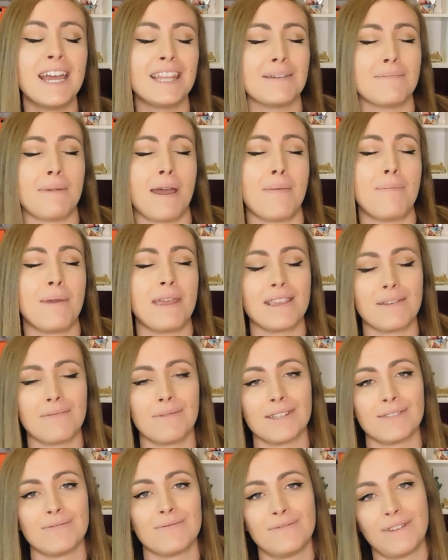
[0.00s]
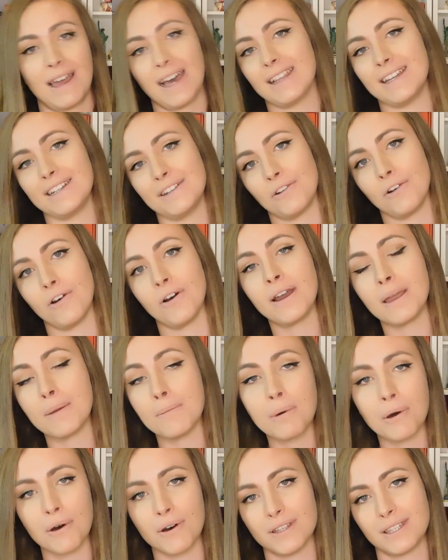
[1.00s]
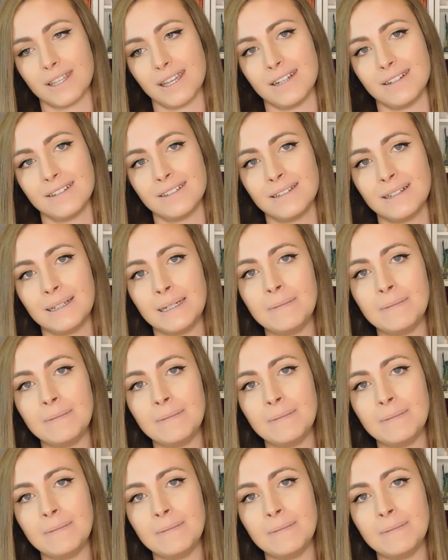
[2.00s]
that my opinion wasn't valid or important.